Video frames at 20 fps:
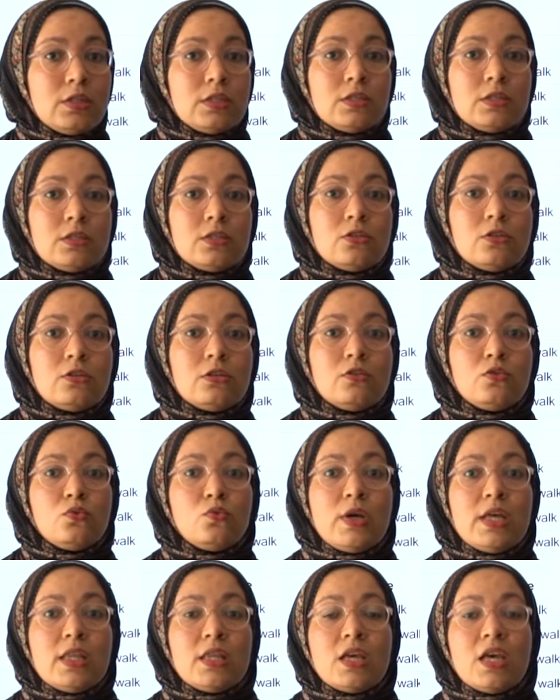let's start
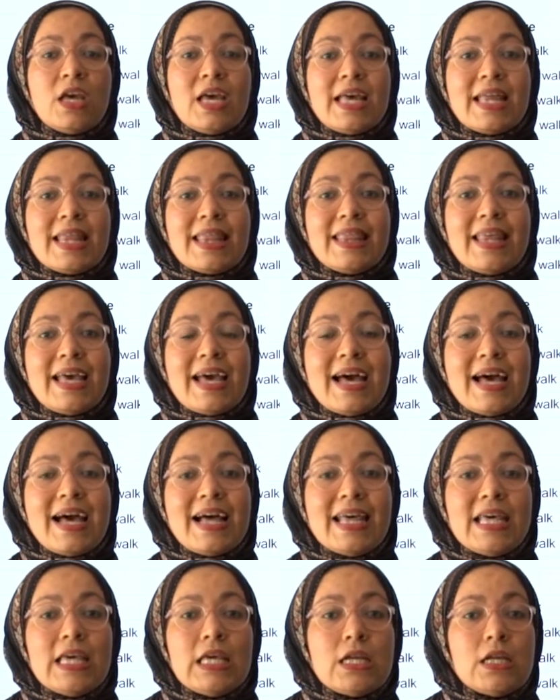with the
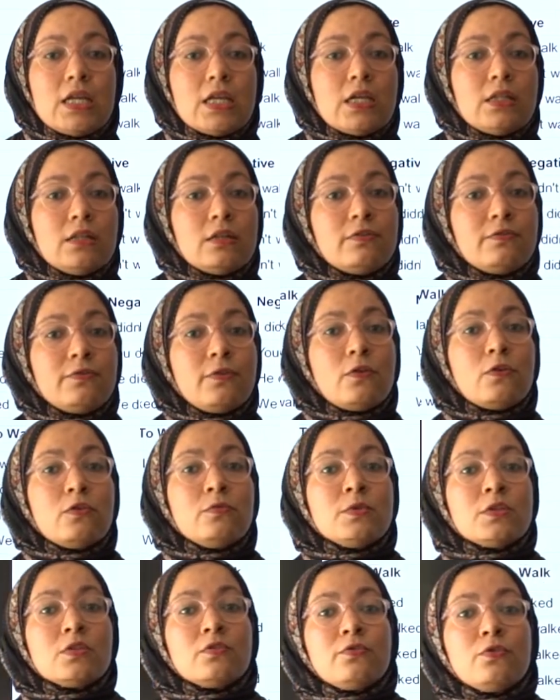irregular
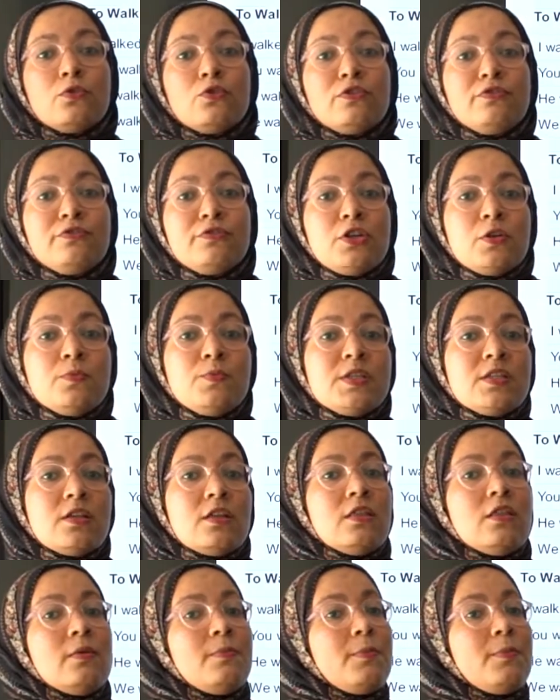forms for verbs in the